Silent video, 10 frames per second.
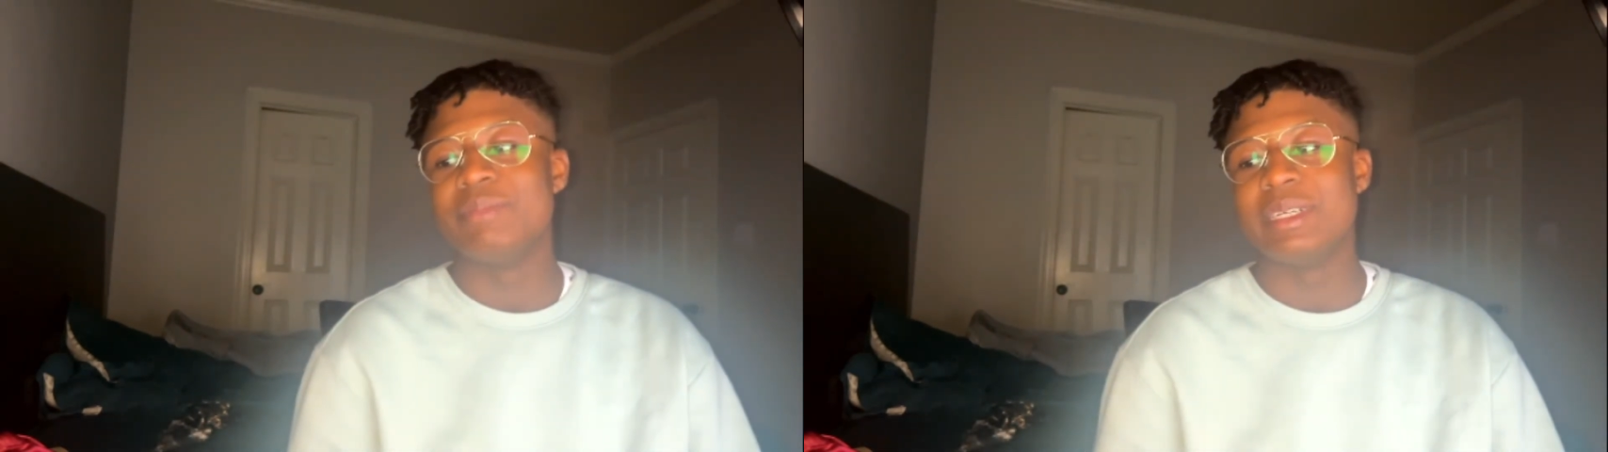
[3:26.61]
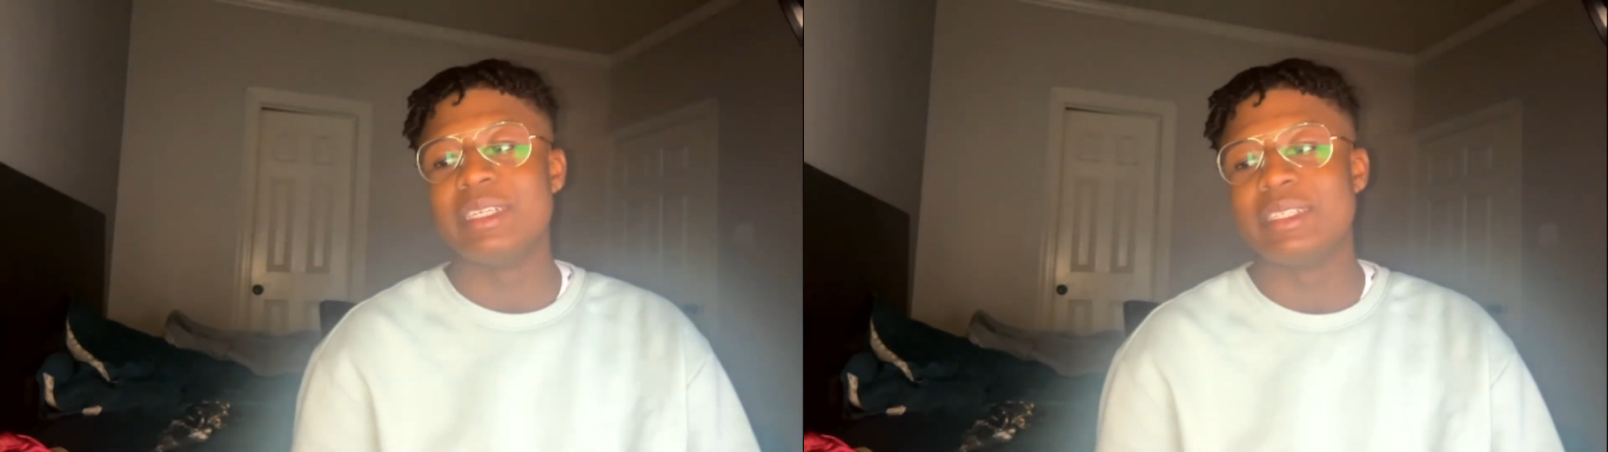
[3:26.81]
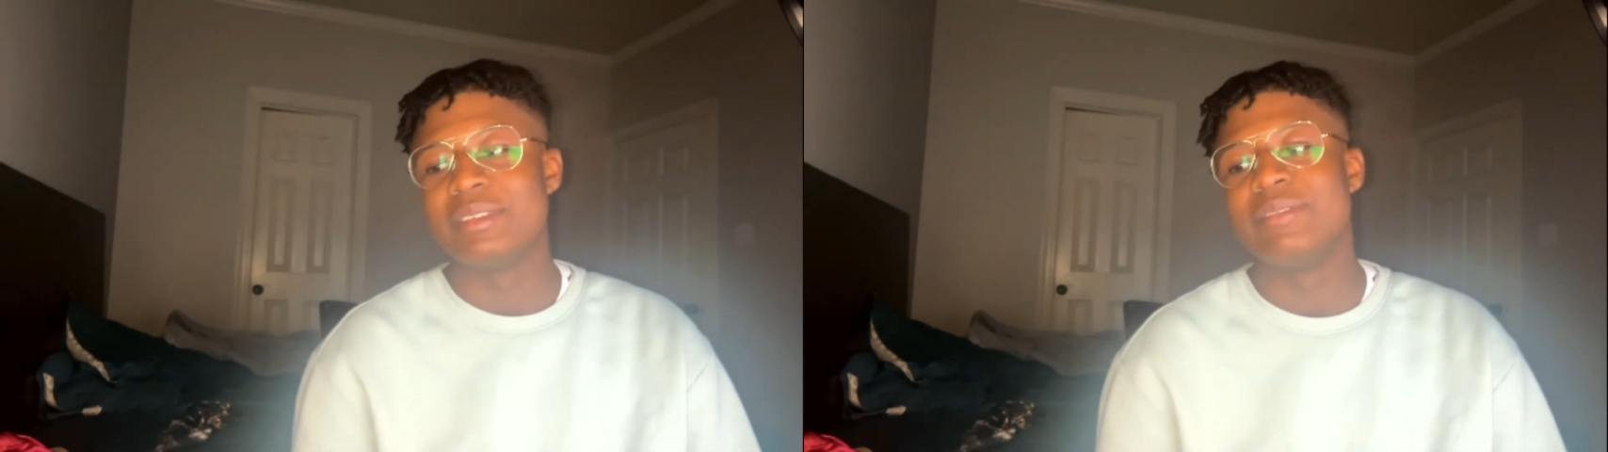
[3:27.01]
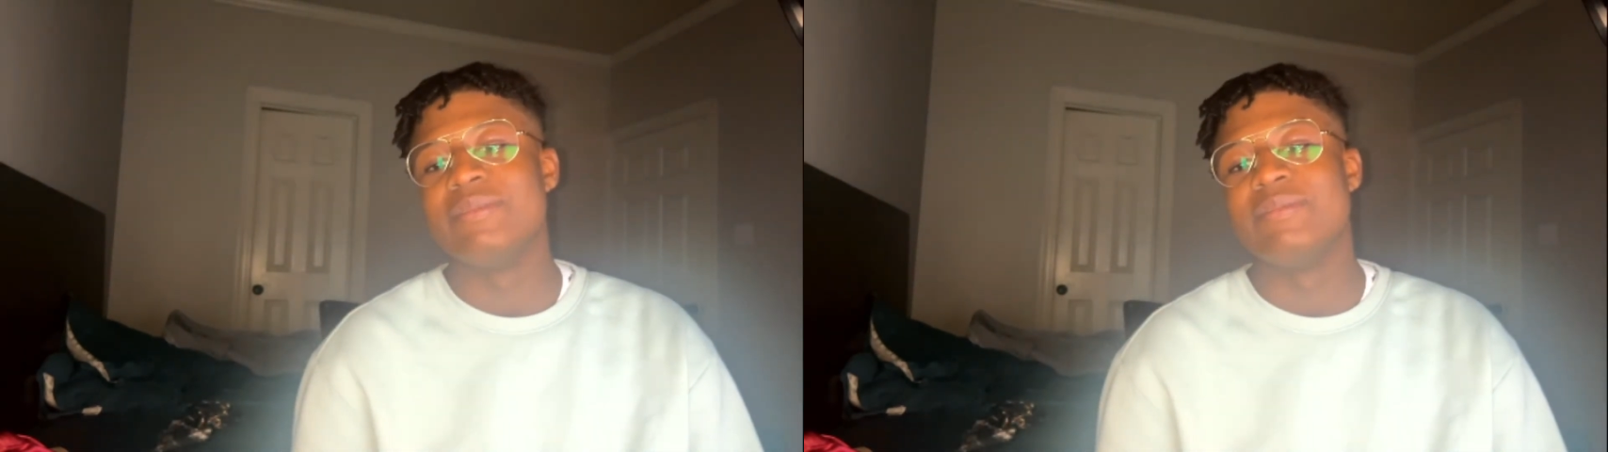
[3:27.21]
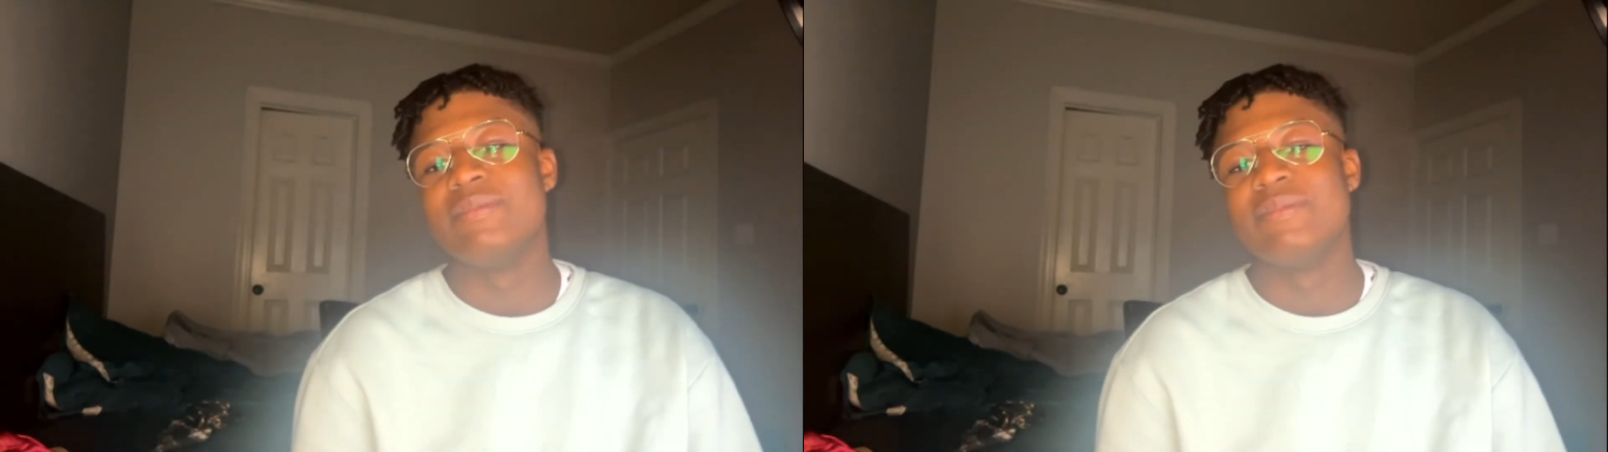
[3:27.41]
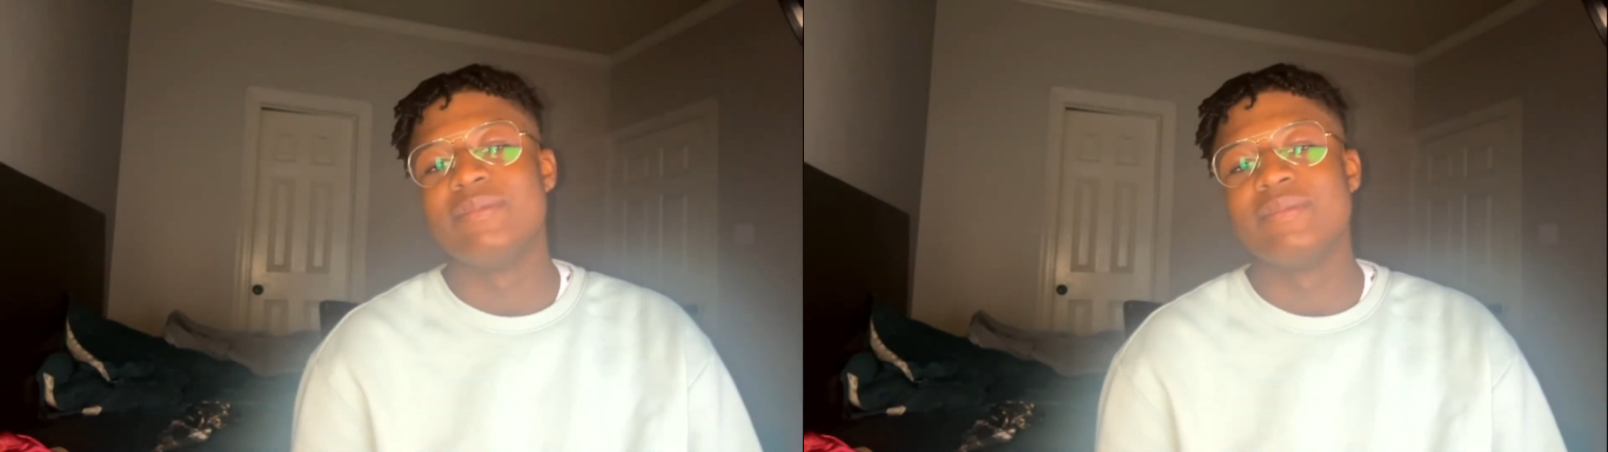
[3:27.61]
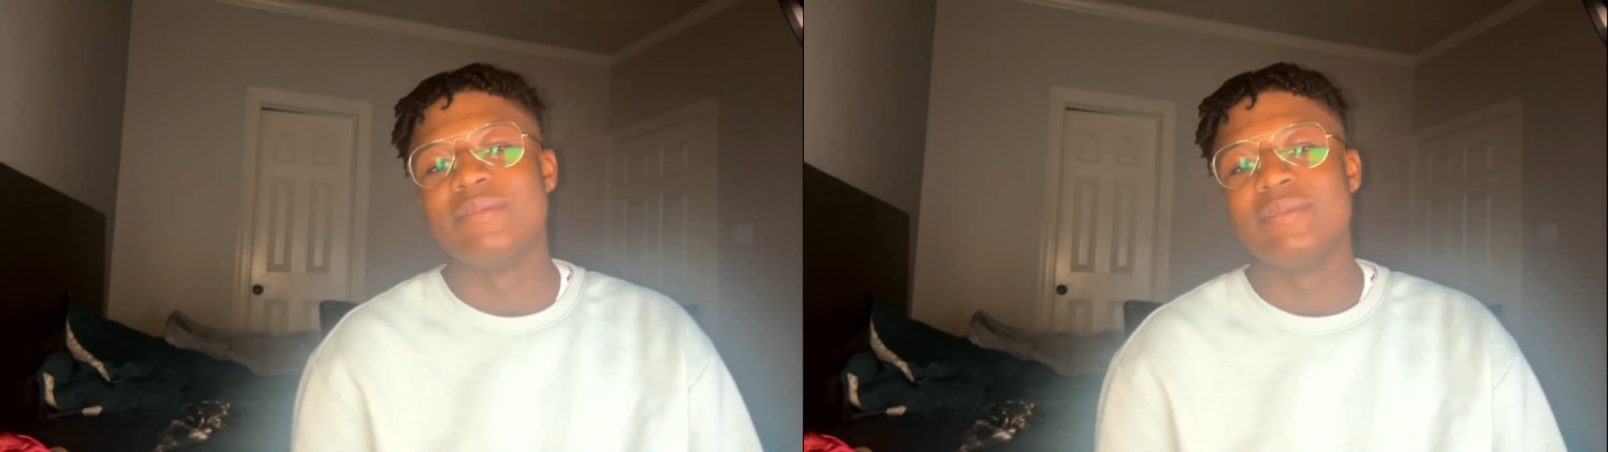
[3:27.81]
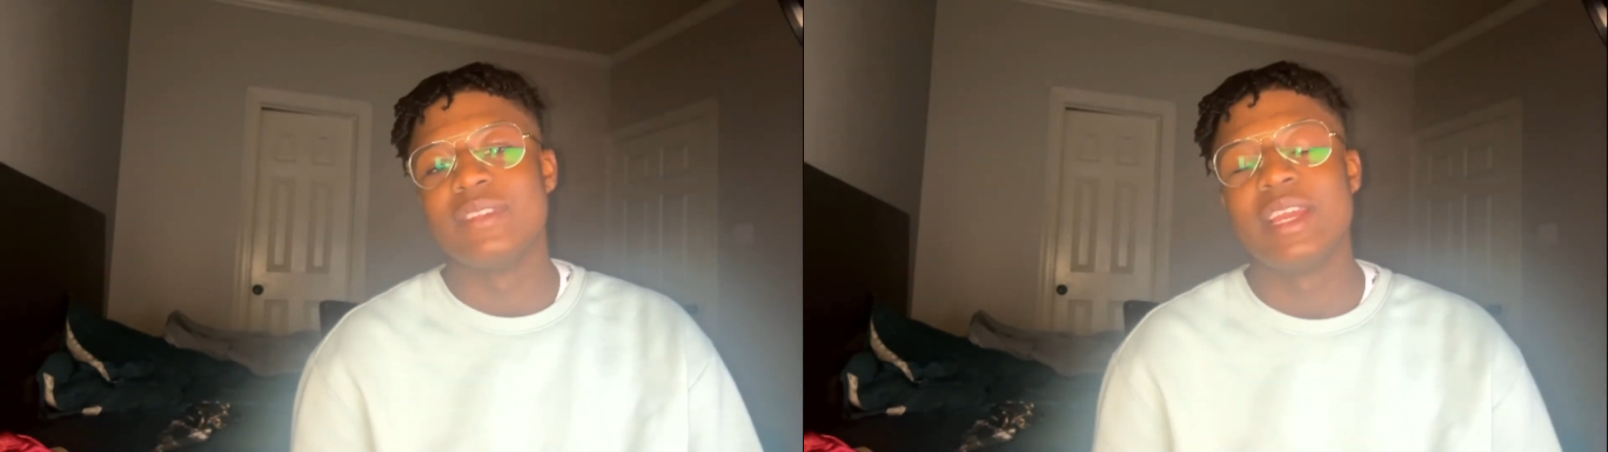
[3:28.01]
But
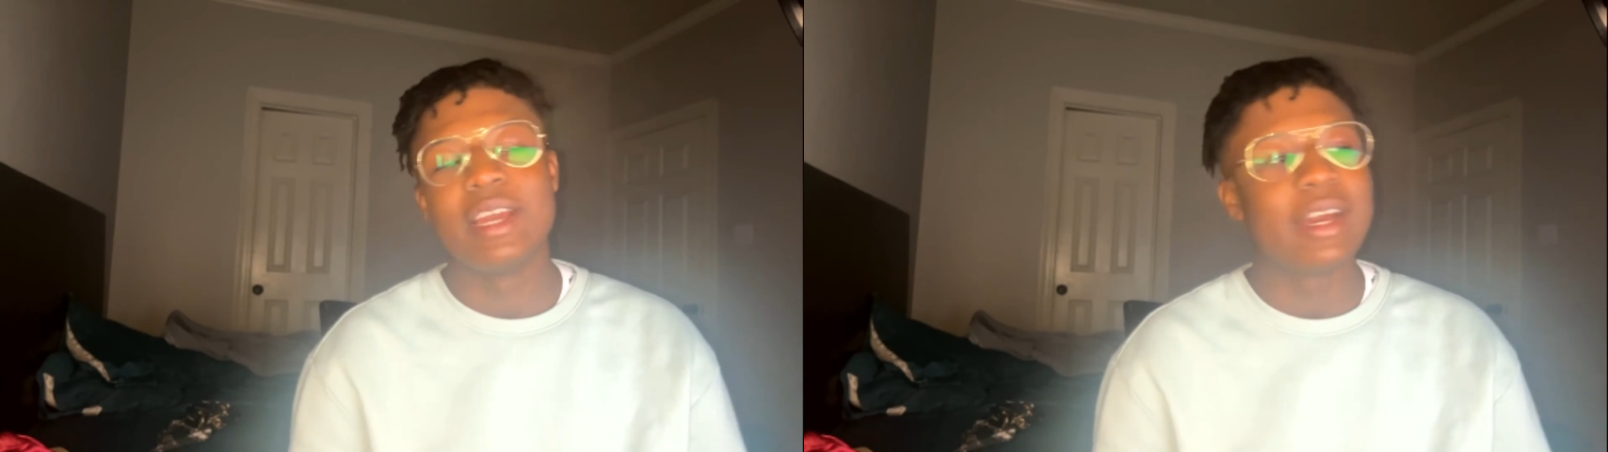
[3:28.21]
yeah,